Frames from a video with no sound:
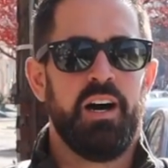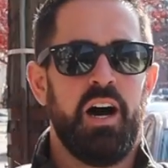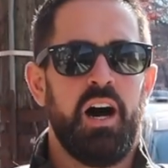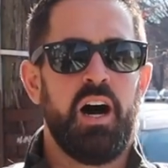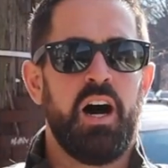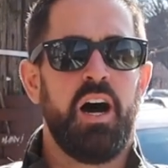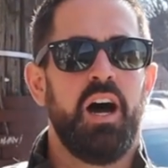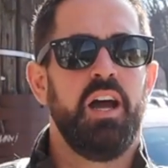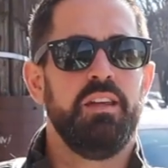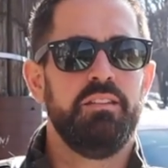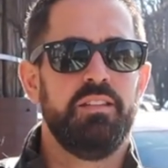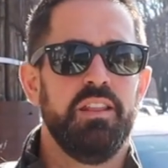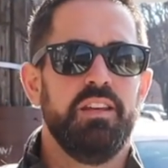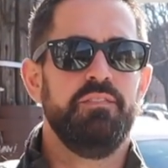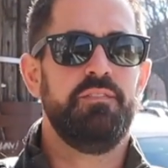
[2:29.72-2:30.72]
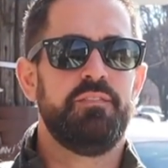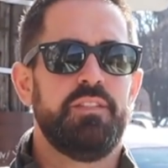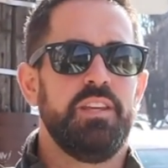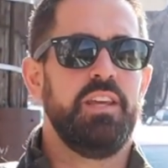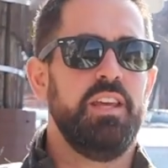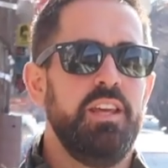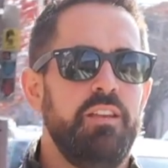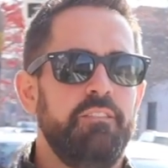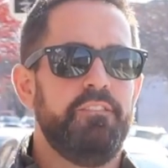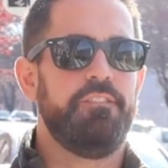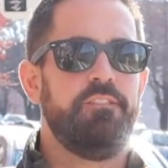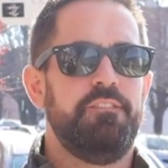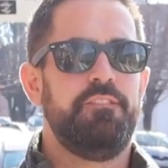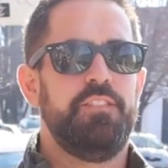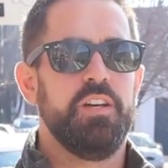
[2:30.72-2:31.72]
I lived in
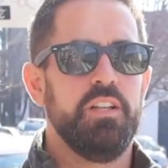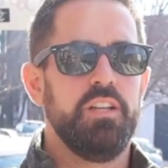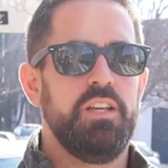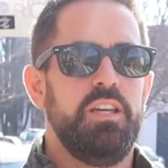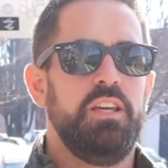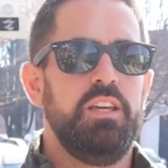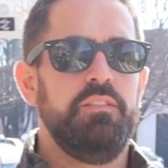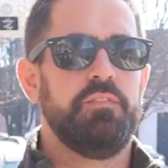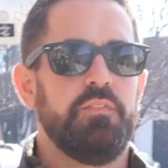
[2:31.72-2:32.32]
Philly